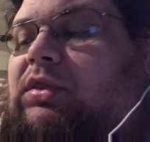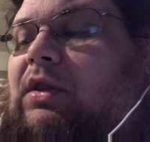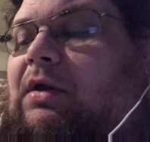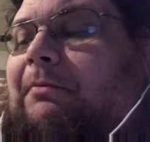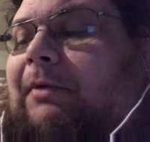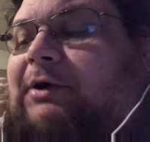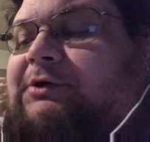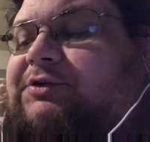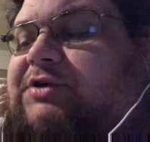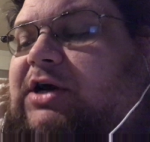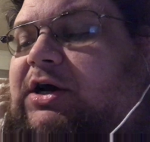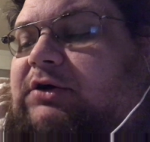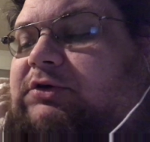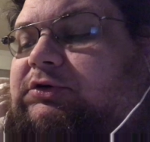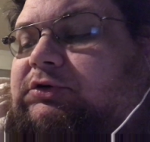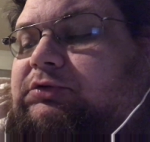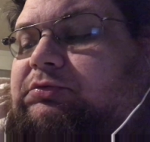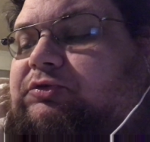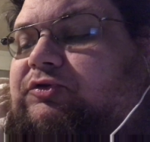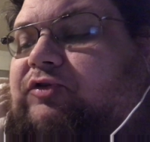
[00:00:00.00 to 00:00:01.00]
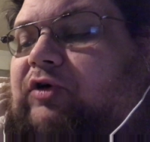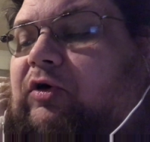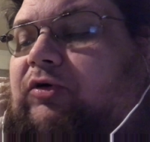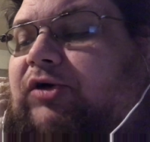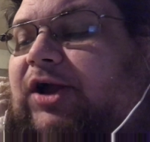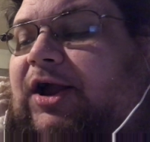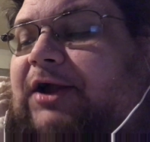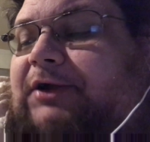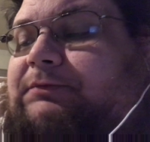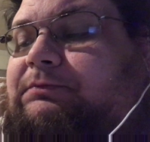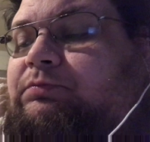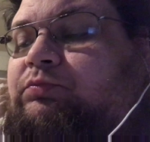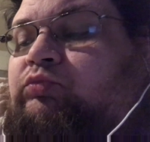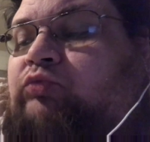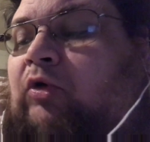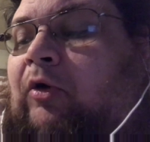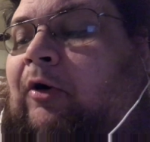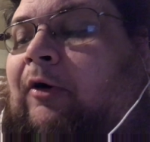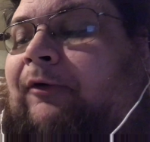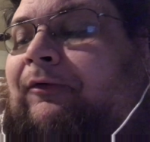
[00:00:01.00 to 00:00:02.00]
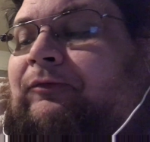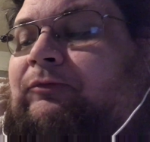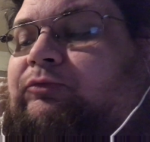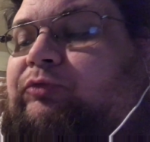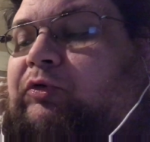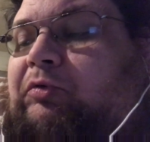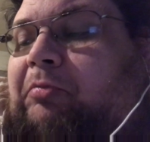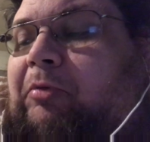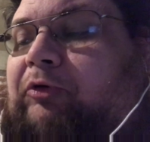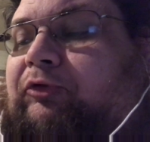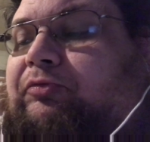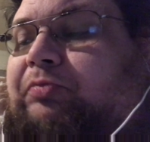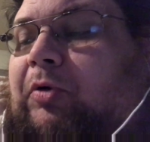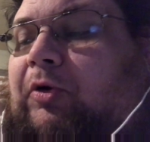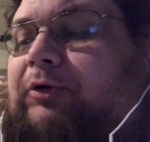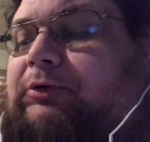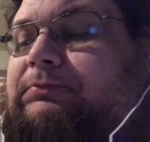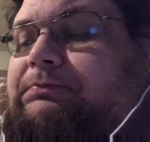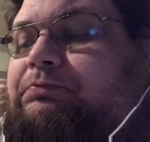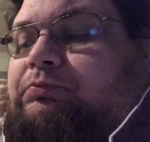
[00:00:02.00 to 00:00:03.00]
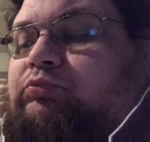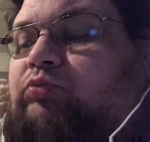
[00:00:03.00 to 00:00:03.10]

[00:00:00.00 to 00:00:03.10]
my childhood was okay for the most part.